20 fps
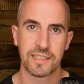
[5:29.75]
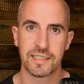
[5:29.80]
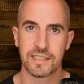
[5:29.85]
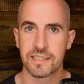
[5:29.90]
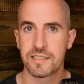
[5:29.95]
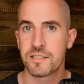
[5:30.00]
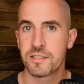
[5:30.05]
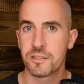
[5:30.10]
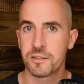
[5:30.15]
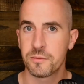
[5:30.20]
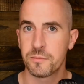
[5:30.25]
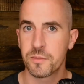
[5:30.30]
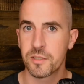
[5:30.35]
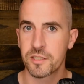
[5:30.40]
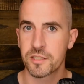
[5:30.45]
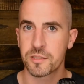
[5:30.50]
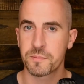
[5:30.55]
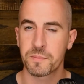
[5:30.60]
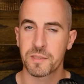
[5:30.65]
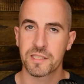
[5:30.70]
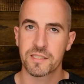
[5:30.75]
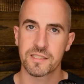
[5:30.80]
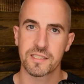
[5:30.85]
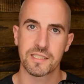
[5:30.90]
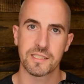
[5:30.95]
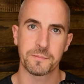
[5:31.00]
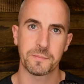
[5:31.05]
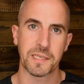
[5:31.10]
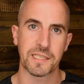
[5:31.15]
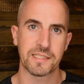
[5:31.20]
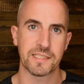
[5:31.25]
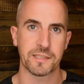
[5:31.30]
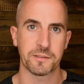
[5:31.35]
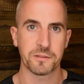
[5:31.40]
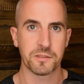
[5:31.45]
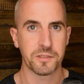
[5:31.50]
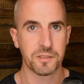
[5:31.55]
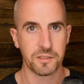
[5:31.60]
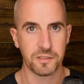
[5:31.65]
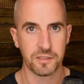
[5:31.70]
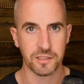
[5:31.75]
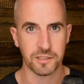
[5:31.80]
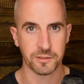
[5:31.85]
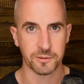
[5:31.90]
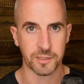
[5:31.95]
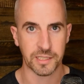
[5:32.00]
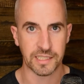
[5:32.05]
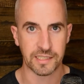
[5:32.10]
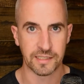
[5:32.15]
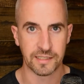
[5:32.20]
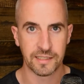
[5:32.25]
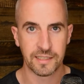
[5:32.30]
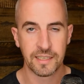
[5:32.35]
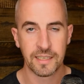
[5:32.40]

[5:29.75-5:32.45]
is too much because it depends how tall you are.